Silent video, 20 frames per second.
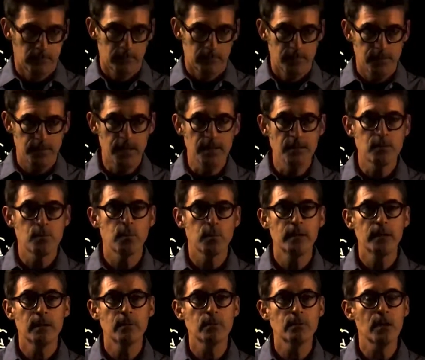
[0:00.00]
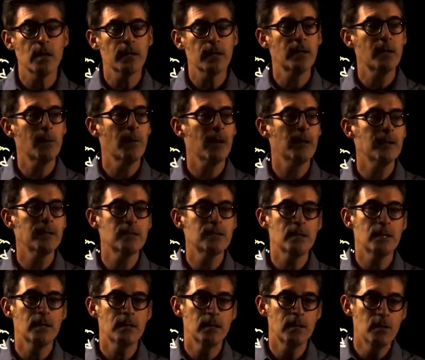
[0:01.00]
sense we're talking about is
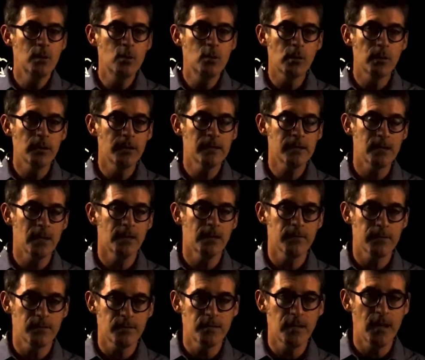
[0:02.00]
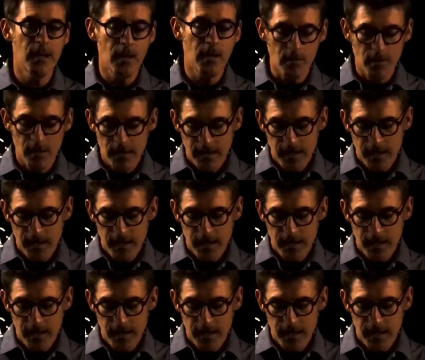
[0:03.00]
the nucleus of a cell.